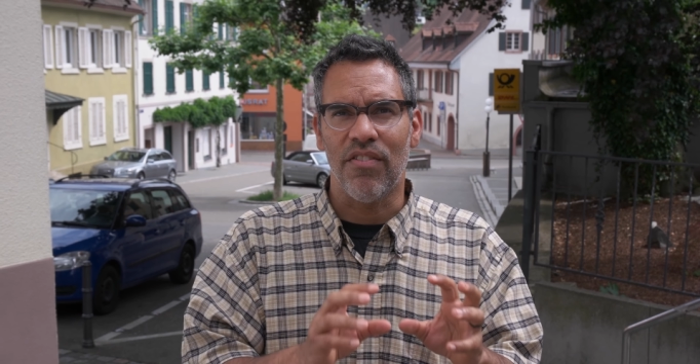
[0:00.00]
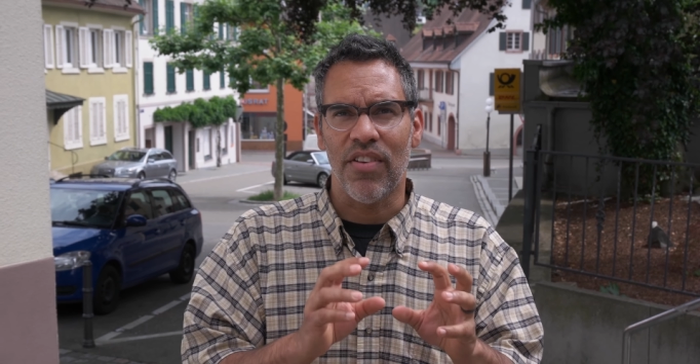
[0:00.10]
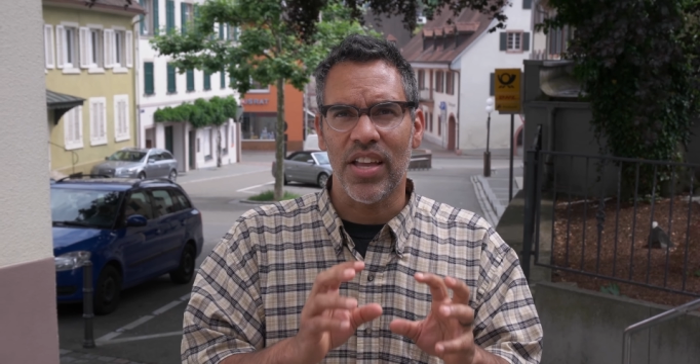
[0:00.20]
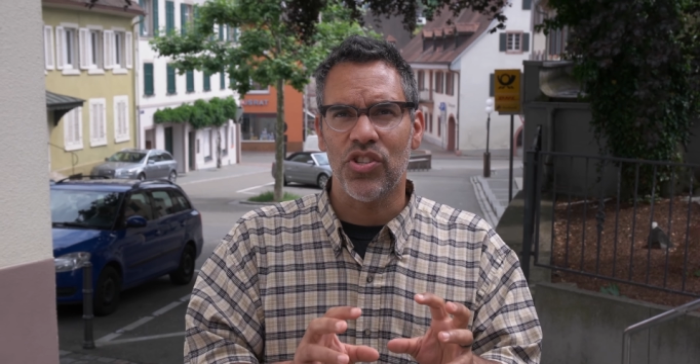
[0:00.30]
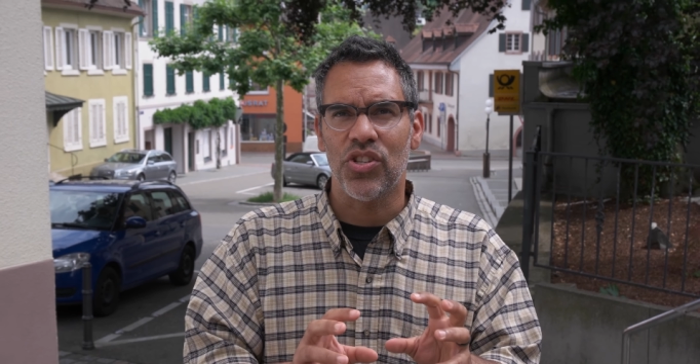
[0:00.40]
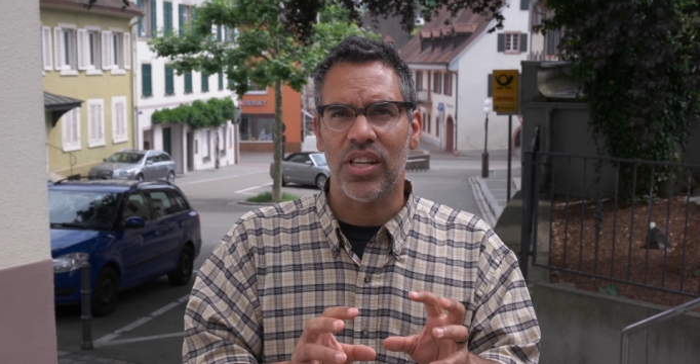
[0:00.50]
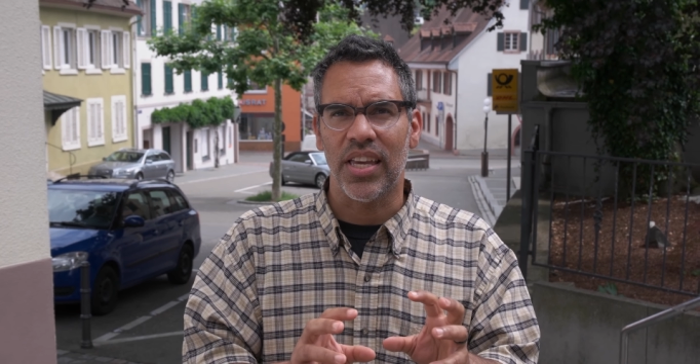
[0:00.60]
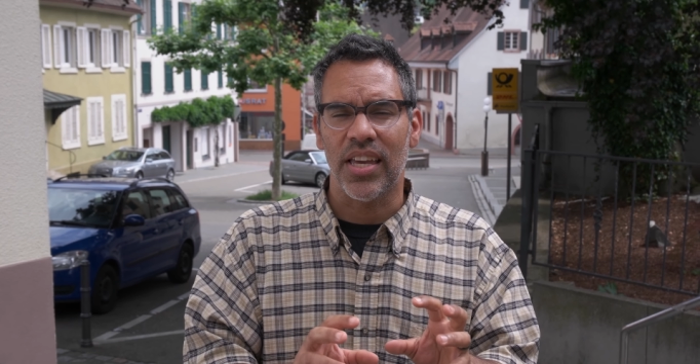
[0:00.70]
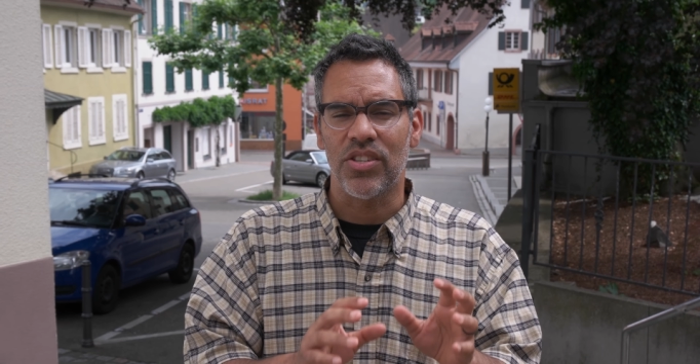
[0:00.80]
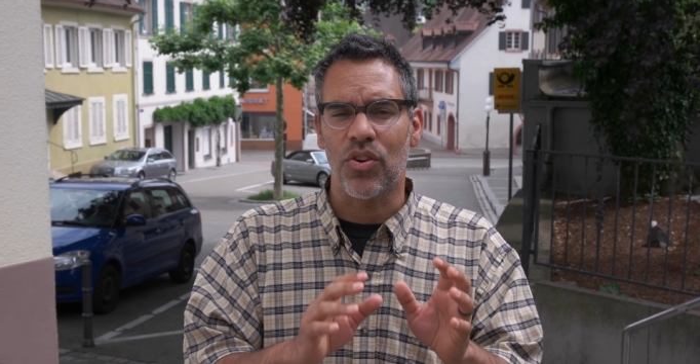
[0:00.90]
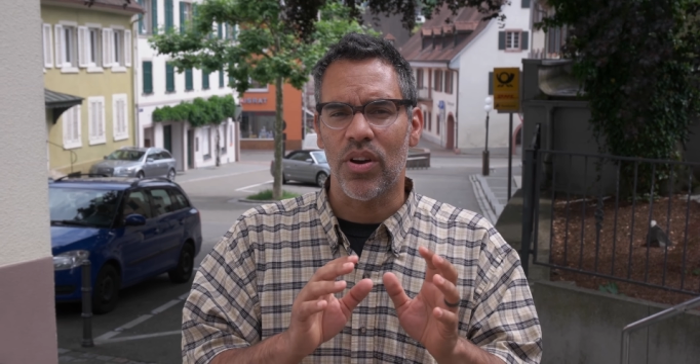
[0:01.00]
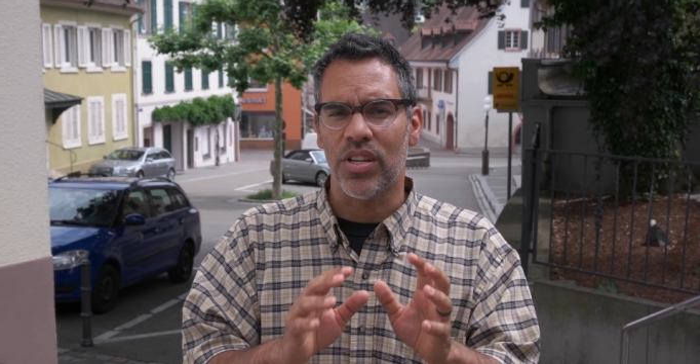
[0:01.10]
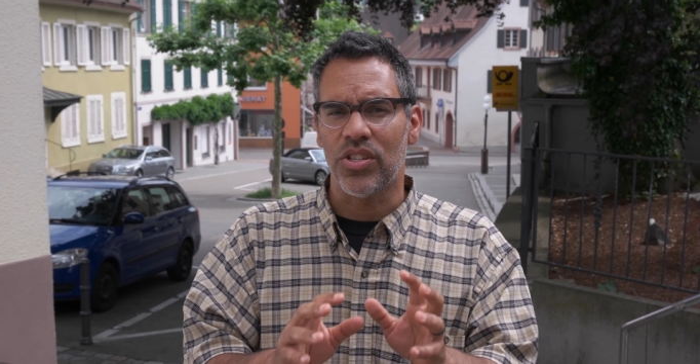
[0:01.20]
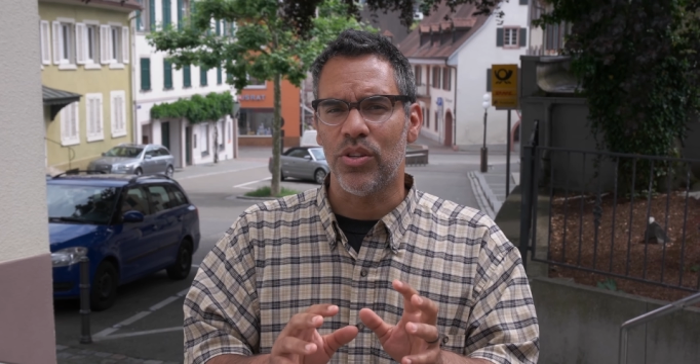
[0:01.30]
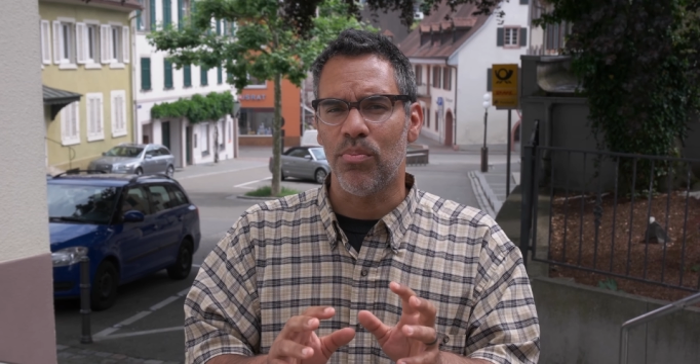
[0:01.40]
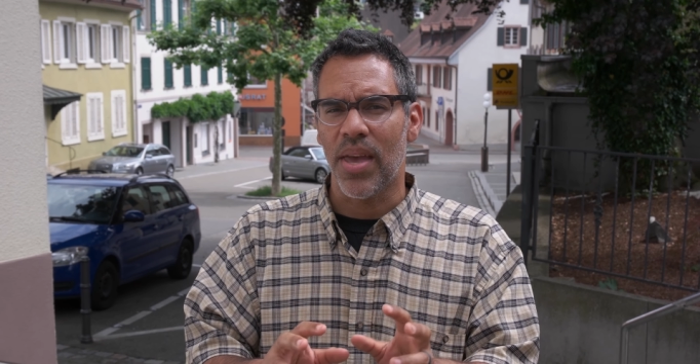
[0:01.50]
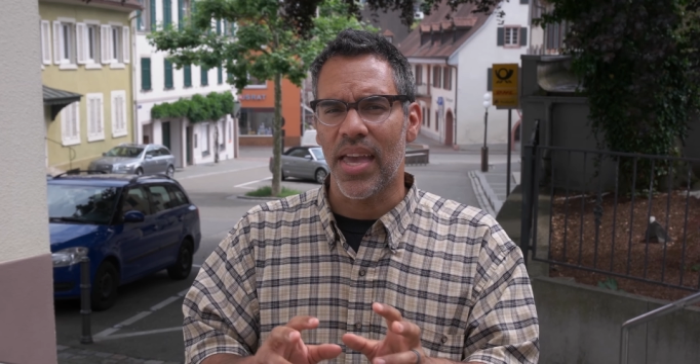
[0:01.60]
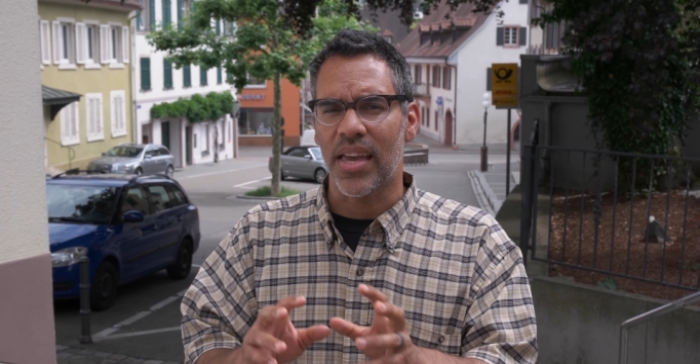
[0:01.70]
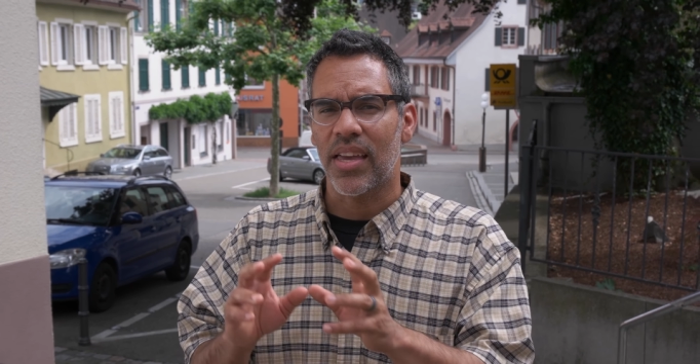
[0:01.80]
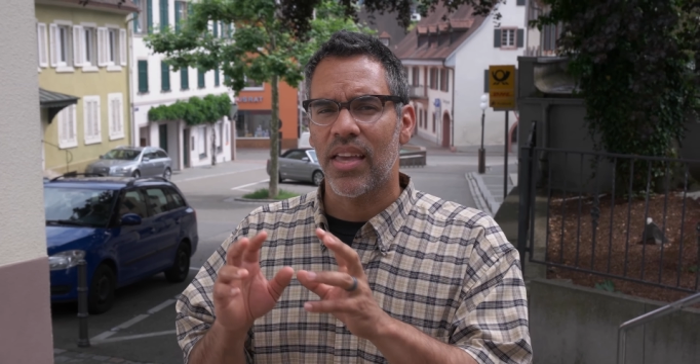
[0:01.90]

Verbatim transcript: eventually is going to make